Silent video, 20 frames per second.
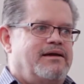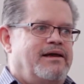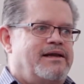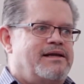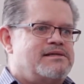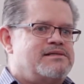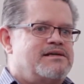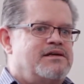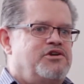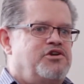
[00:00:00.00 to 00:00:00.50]

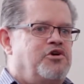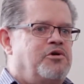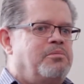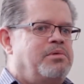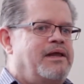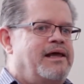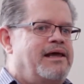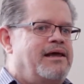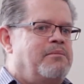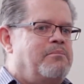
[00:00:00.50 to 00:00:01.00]
And I said, you're
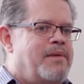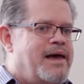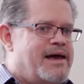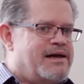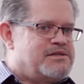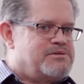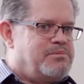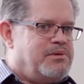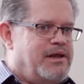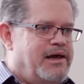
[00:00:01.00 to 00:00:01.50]
playing
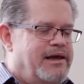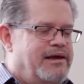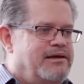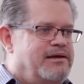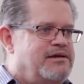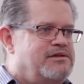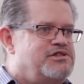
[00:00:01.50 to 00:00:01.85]
max play.